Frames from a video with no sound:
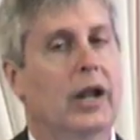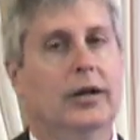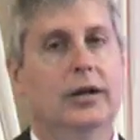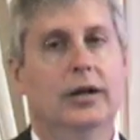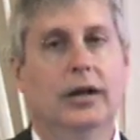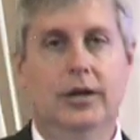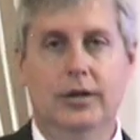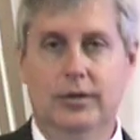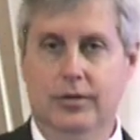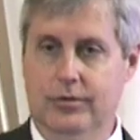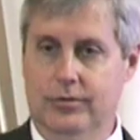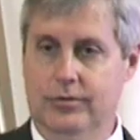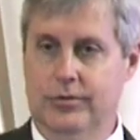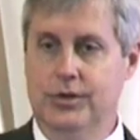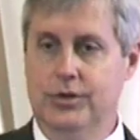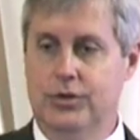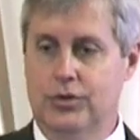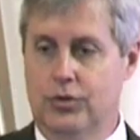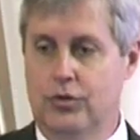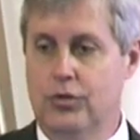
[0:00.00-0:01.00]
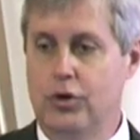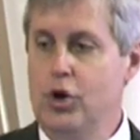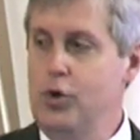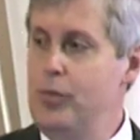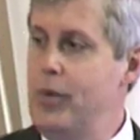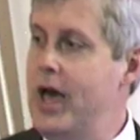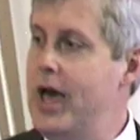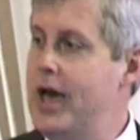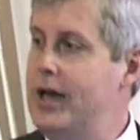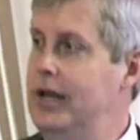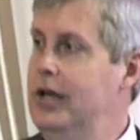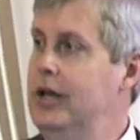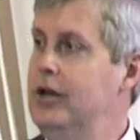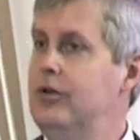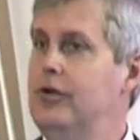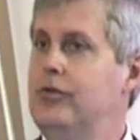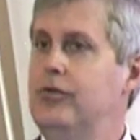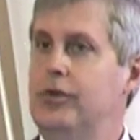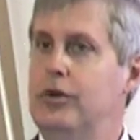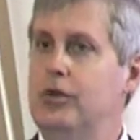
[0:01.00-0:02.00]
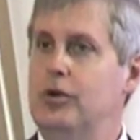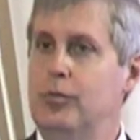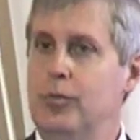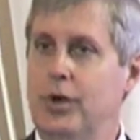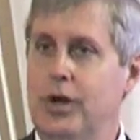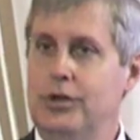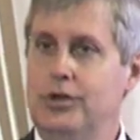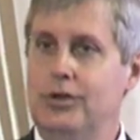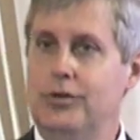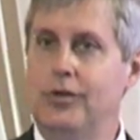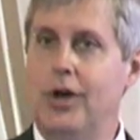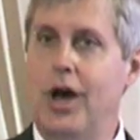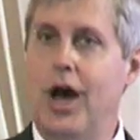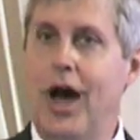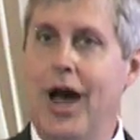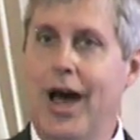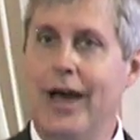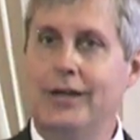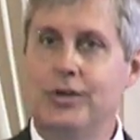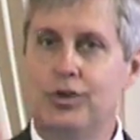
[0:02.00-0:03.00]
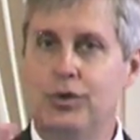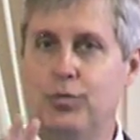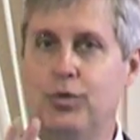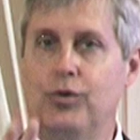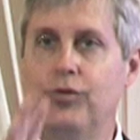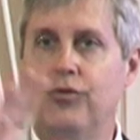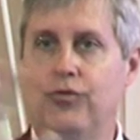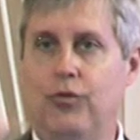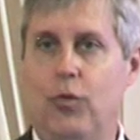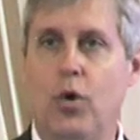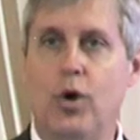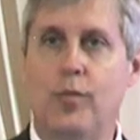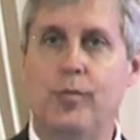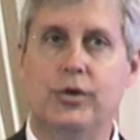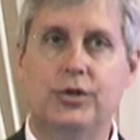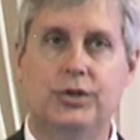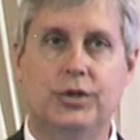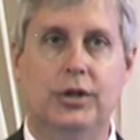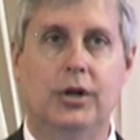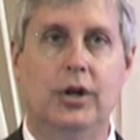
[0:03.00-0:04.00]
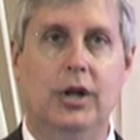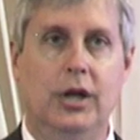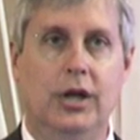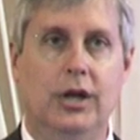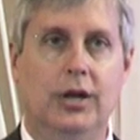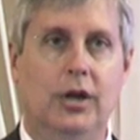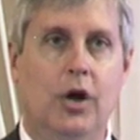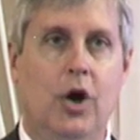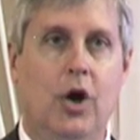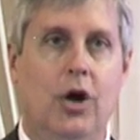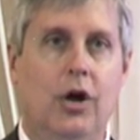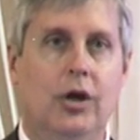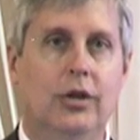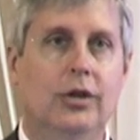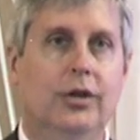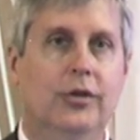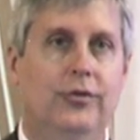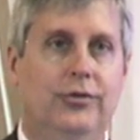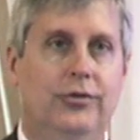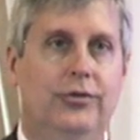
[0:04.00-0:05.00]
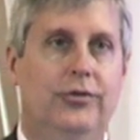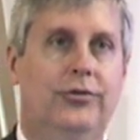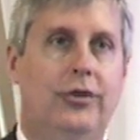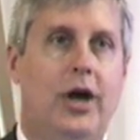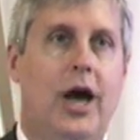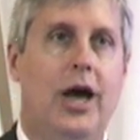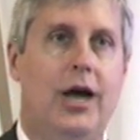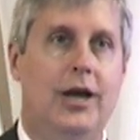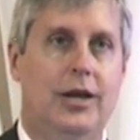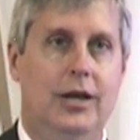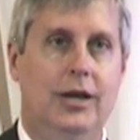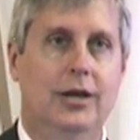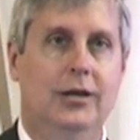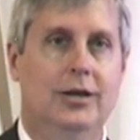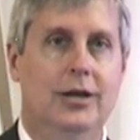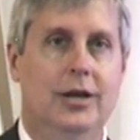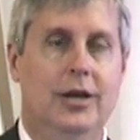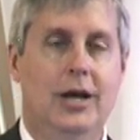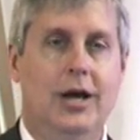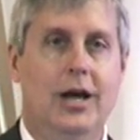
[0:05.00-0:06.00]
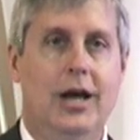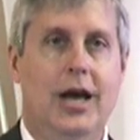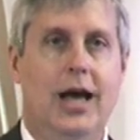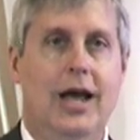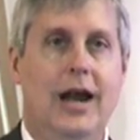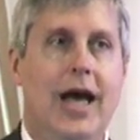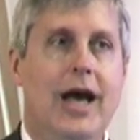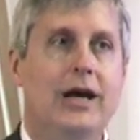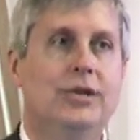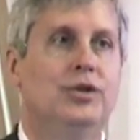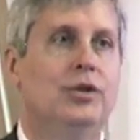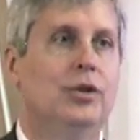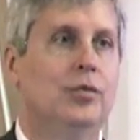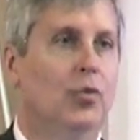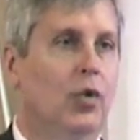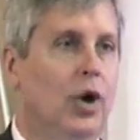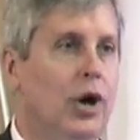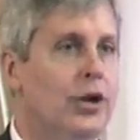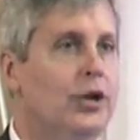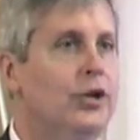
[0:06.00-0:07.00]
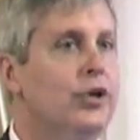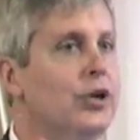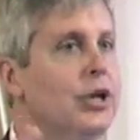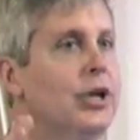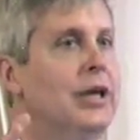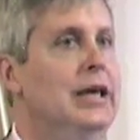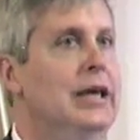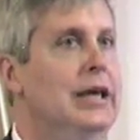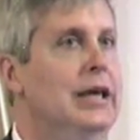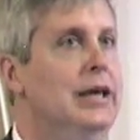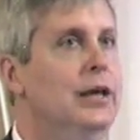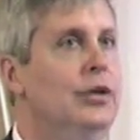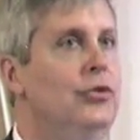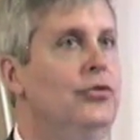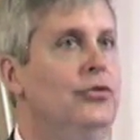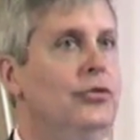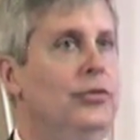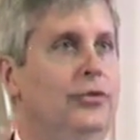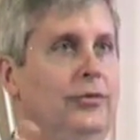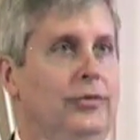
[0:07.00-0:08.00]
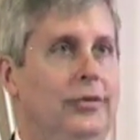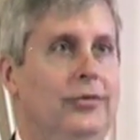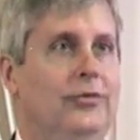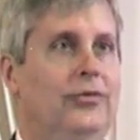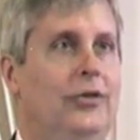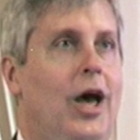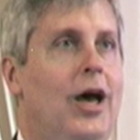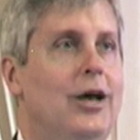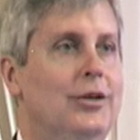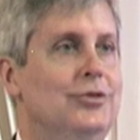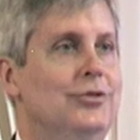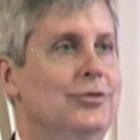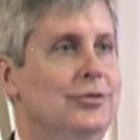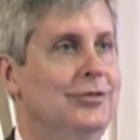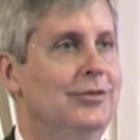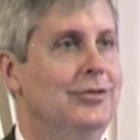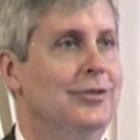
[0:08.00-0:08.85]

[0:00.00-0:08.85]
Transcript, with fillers: uh, this group had interviewed a bunch of the highest performers in, in all of society and asked them, what are your keys to success?